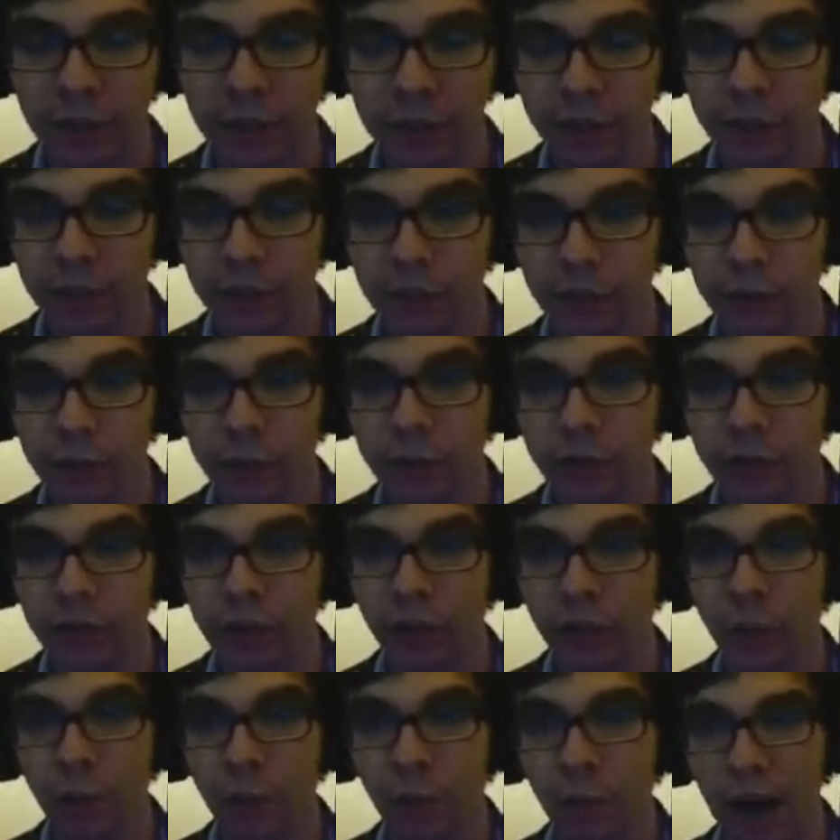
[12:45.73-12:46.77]
I just used
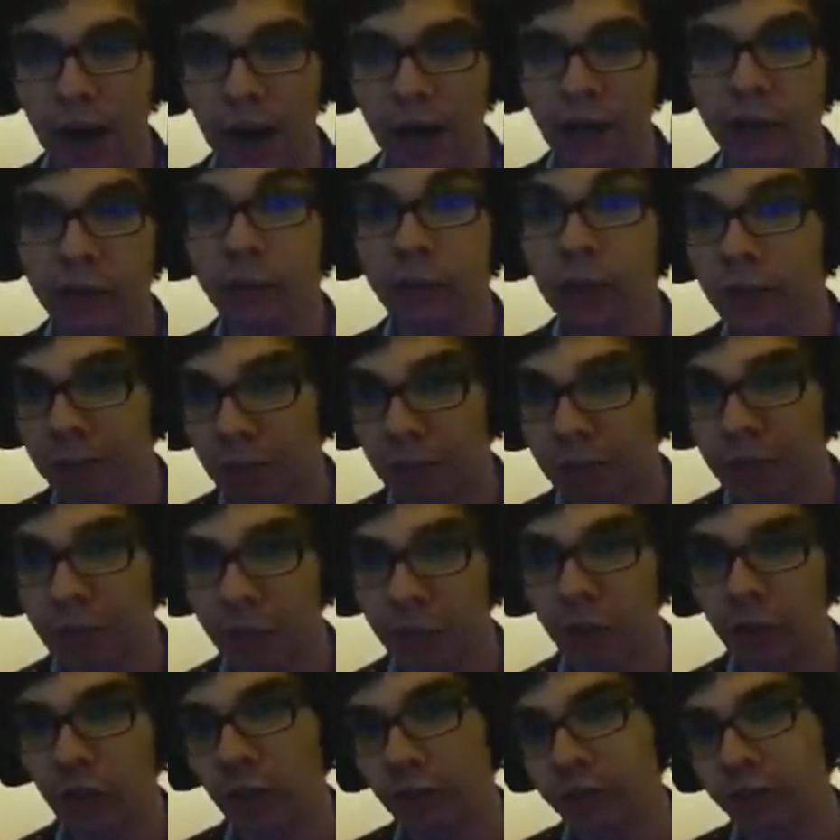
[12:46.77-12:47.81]
it on mine with
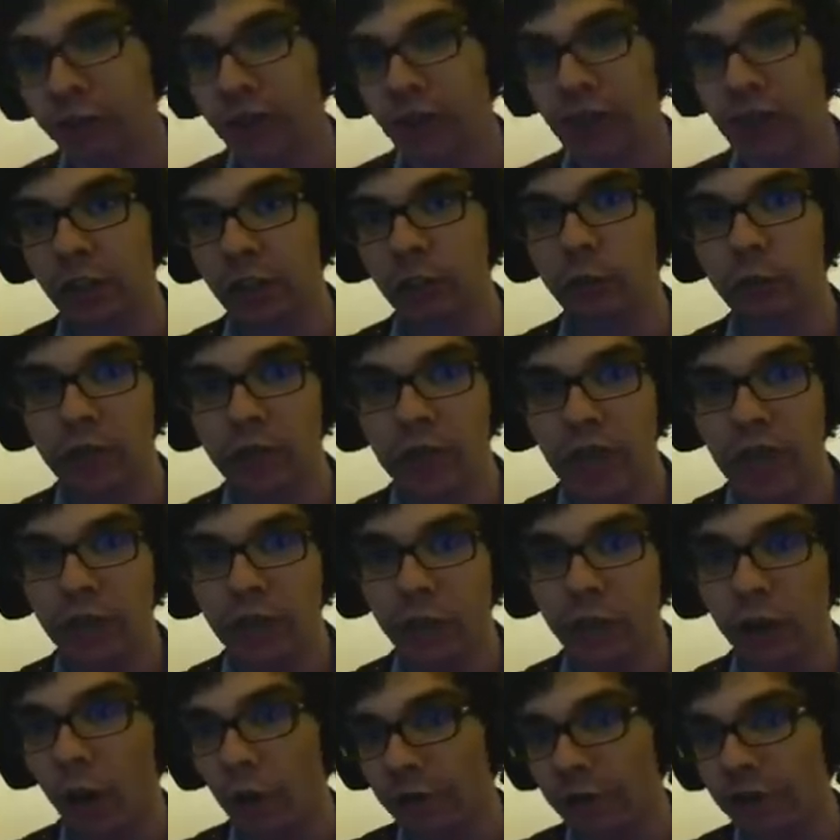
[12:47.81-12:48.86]
permission of the
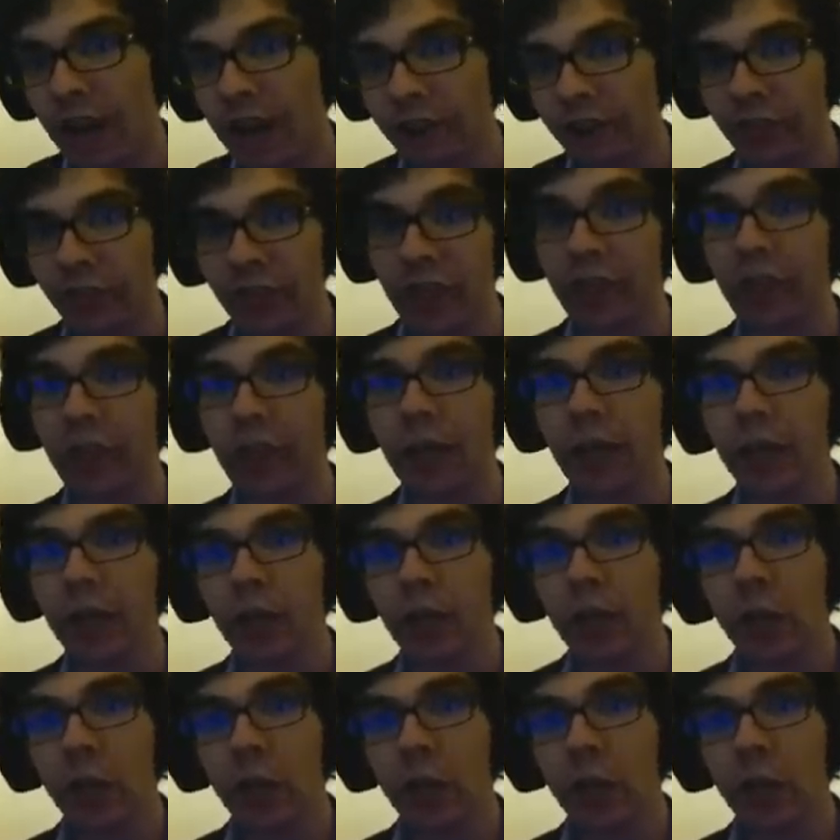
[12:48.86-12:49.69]
creator of that thing,